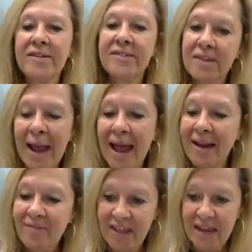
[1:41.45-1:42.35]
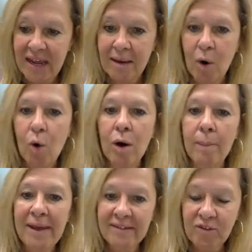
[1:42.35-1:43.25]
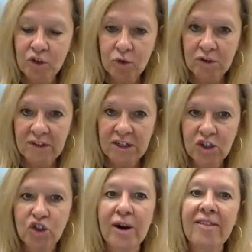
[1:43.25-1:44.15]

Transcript: some kind of theme or a piece of children's literature,